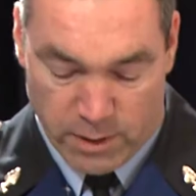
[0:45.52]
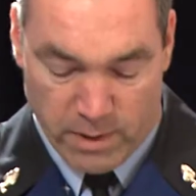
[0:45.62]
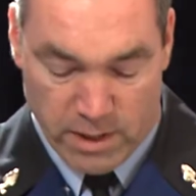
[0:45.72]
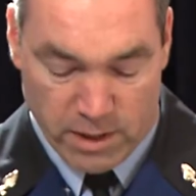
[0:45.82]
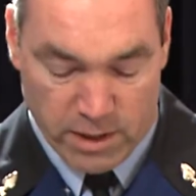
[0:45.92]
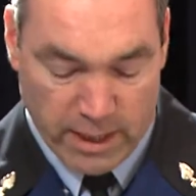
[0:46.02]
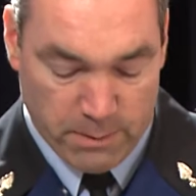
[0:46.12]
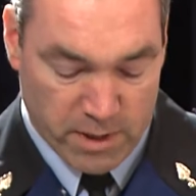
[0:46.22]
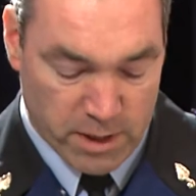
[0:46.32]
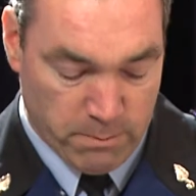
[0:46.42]
with
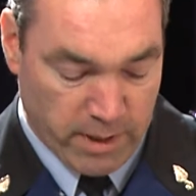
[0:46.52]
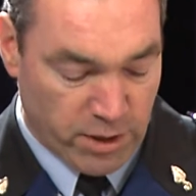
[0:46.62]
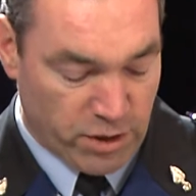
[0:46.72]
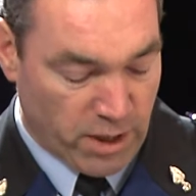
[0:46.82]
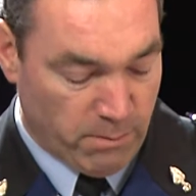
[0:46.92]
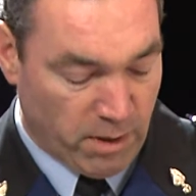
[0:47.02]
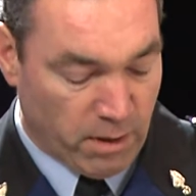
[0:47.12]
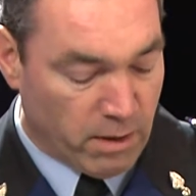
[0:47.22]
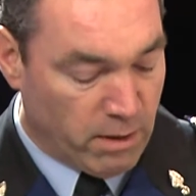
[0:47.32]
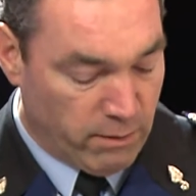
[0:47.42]
statements by the Chairman,
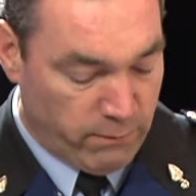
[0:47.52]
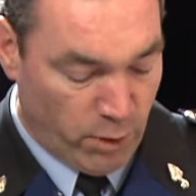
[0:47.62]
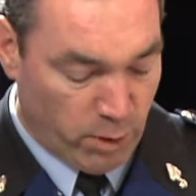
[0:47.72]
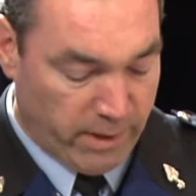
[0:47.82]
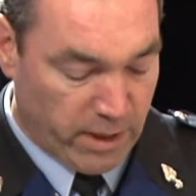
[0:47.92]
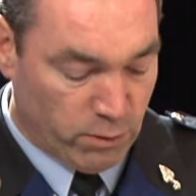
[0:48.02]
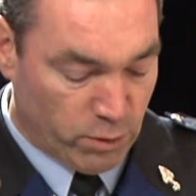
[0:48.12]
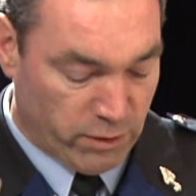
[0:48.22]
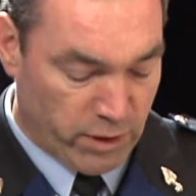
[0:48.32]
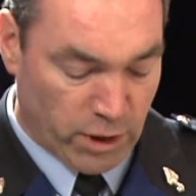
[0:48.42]
followed by the two
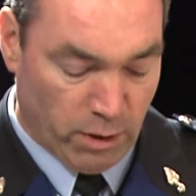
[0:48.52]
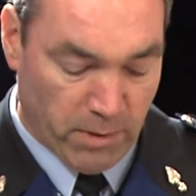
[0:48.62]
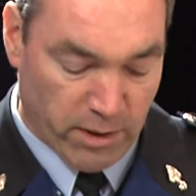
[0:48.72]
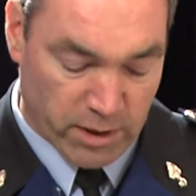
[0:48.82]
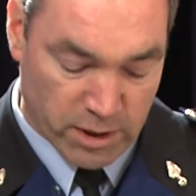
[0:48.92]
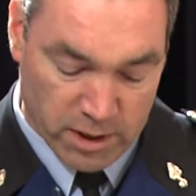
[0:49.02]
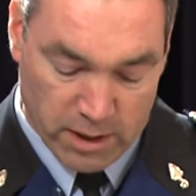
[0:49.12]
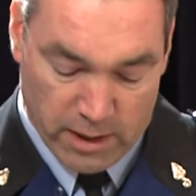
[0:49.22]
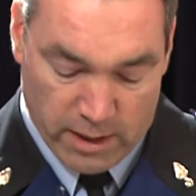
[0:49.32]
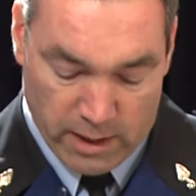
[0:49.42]
strategic commanders,
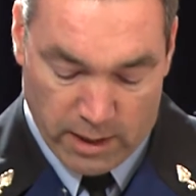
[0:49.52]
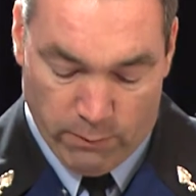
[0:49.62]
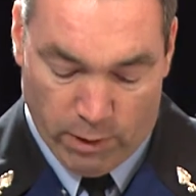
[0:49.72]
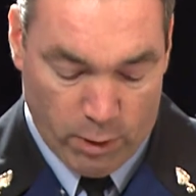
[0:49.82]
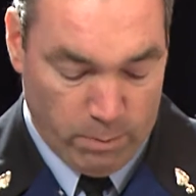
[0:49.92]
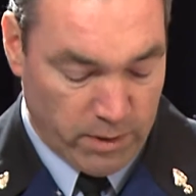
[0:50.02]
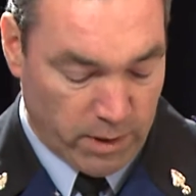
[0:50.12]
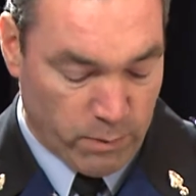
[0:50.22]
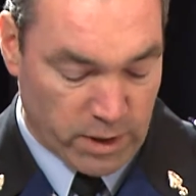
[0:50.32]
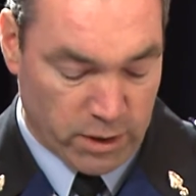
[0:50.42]
and I will open
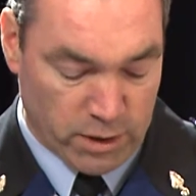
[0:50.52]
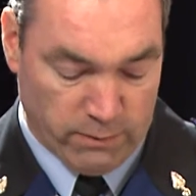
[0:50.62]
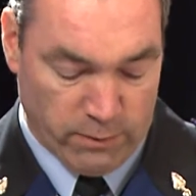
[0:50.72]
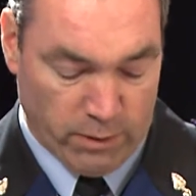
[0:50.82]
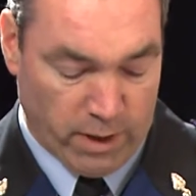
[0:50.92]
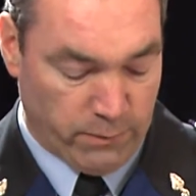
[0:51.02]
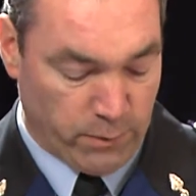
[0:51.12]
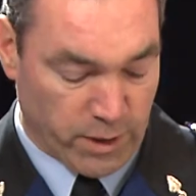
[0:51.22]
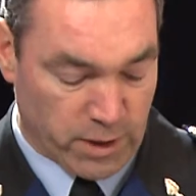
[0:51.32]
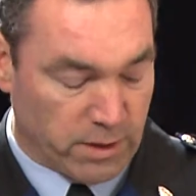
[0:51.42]
the questions to the floor
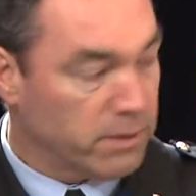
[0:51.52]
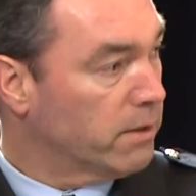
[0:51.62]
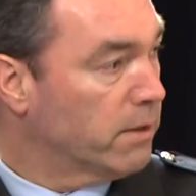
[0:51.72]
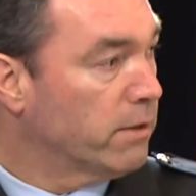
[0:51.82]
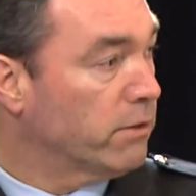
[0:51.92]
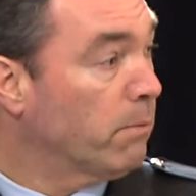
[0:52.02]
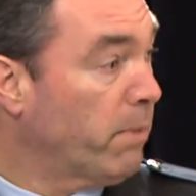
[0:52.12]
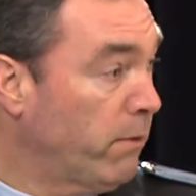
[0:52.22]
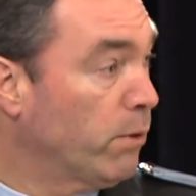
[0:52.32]
afterwards. General Pavel,